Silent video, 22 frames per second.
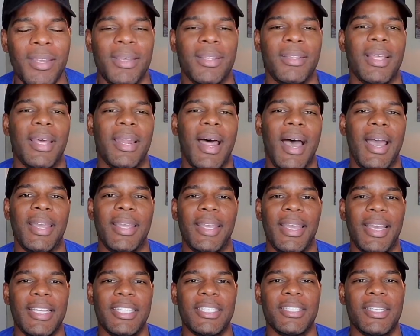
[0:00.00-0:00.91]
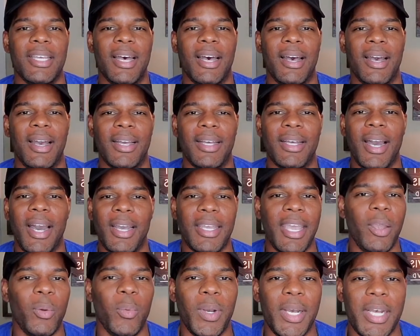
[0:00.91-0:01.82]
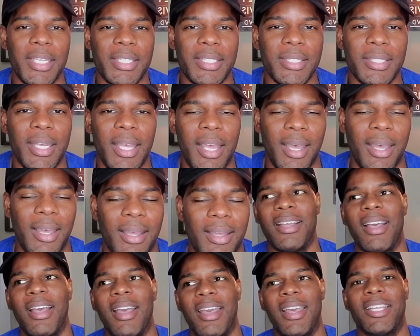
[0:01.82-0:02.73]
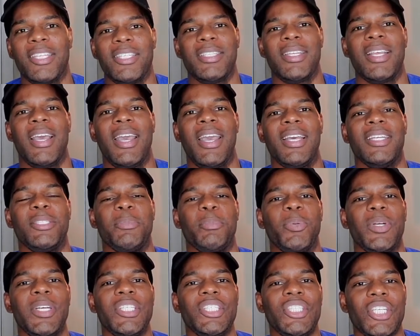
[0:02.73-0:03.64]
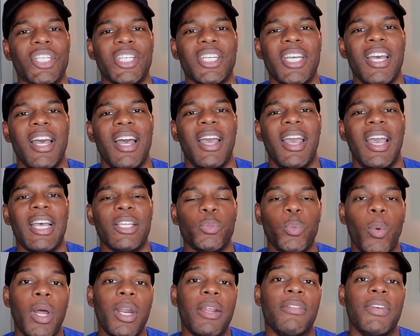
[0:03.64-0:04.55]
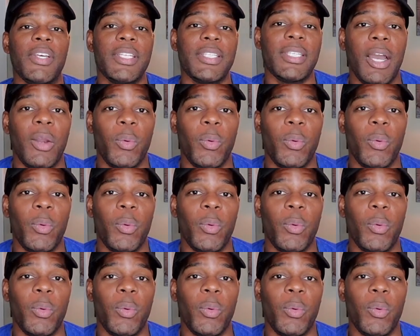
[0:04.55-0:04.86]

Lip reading: that I guess Kanye West is preaching. It's one of his